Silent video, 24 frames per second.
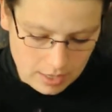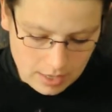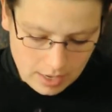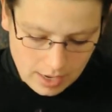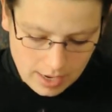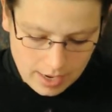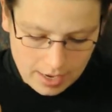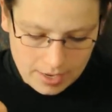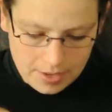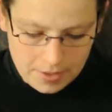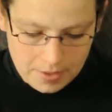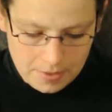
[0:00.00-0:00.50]

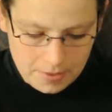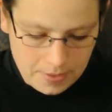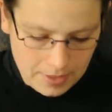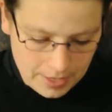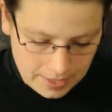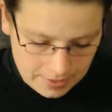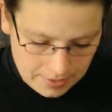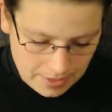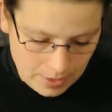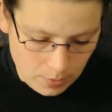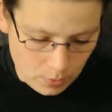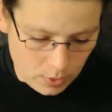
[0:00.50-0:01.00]
I think
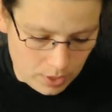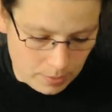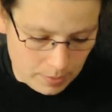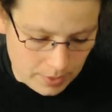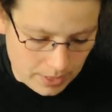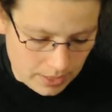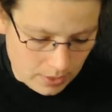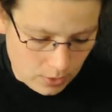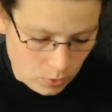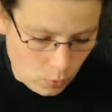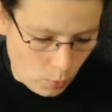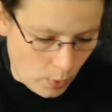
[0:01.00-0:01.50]
there will be
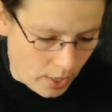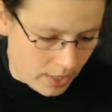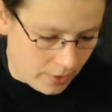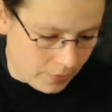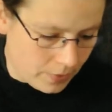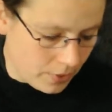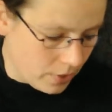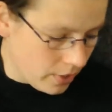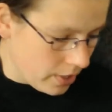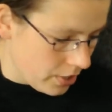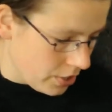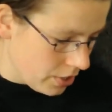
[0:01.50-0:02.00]
quite a
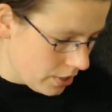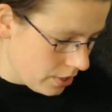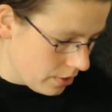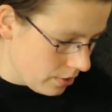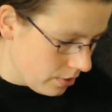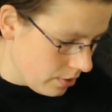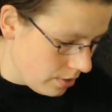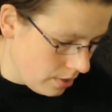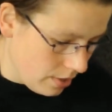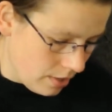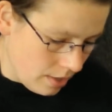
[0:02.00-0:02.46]
few issues,